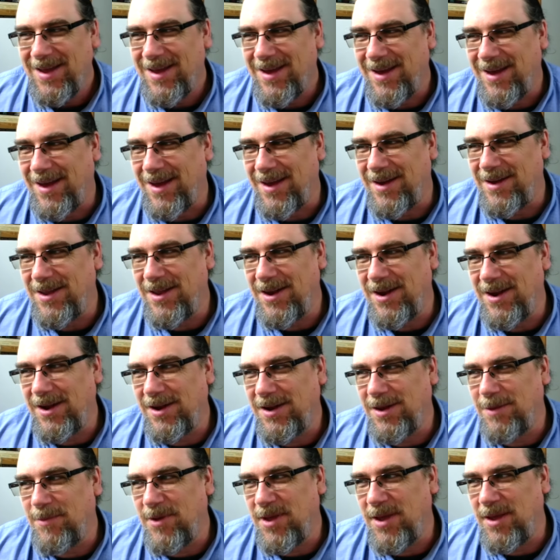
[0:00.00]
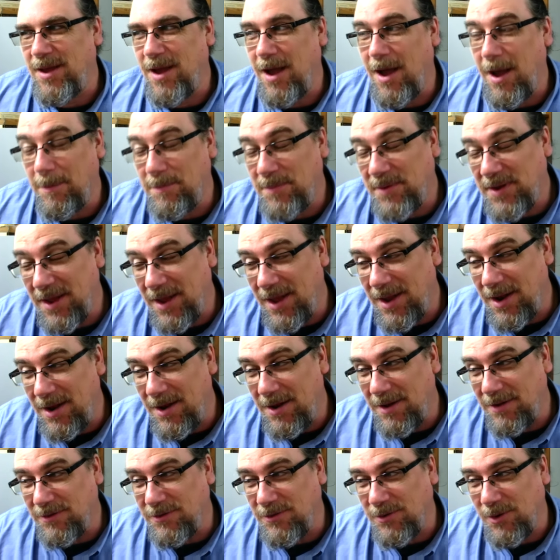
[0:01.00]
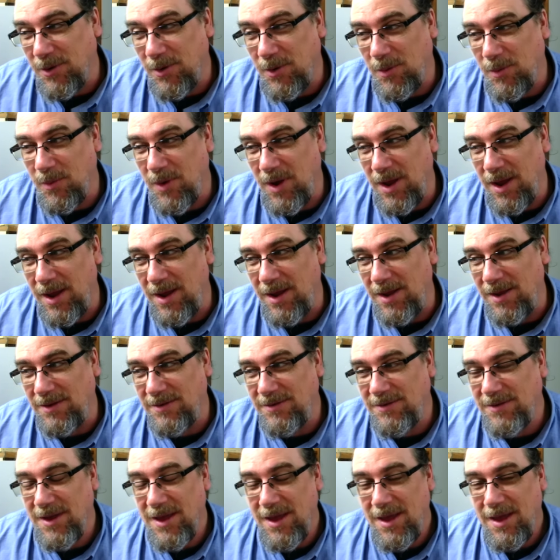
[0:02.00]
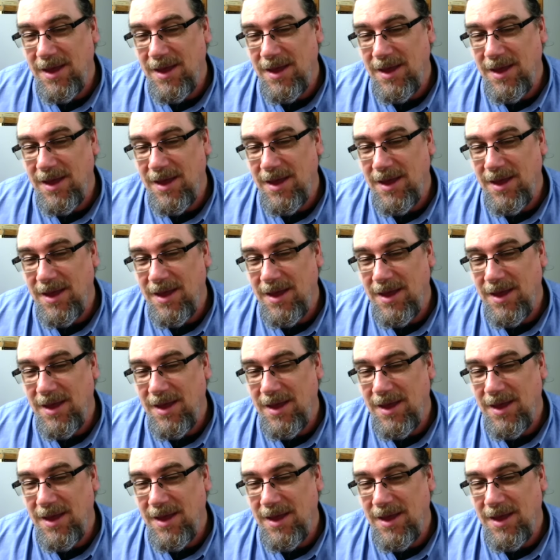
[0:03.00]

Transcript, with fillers: uh, needing to be updated in certain ways.